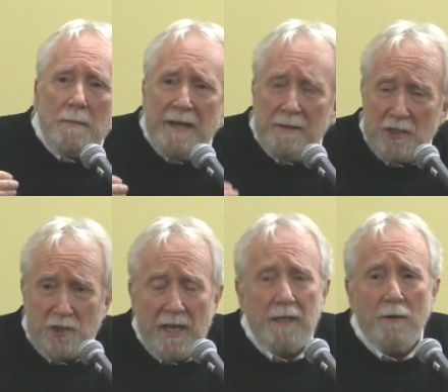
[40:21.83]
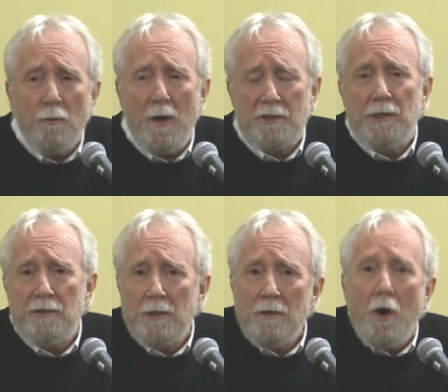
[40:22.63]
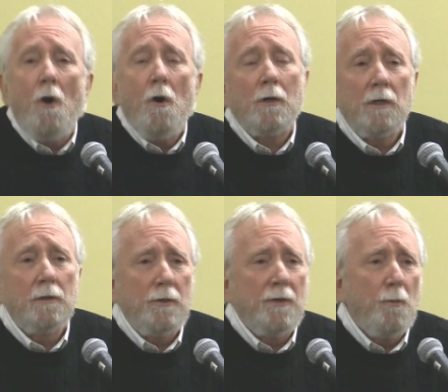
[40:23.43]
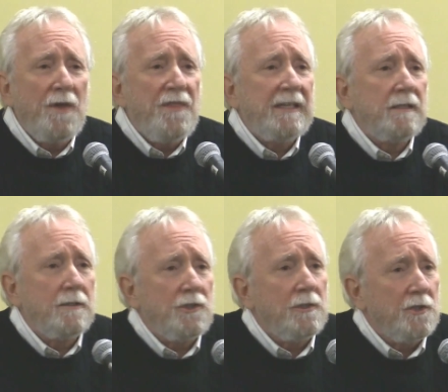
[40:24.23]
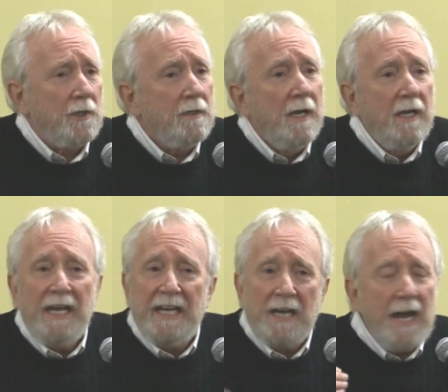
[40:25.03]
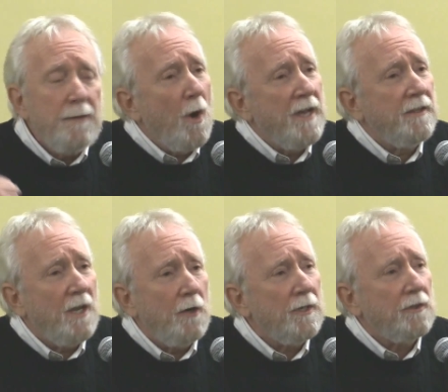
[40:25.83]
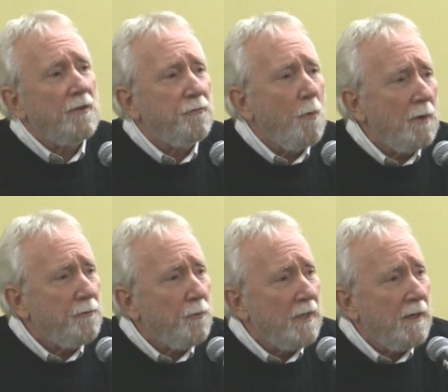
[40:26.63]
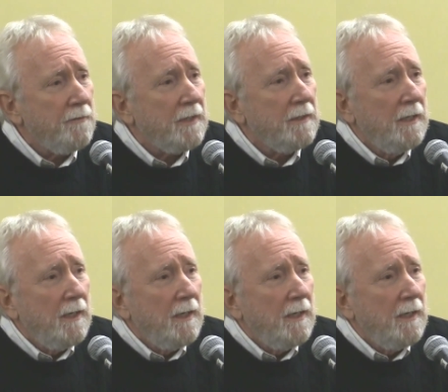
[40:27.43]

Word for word: and the state of Washington all colluded with that decision, and I'm right there at the forefront of it.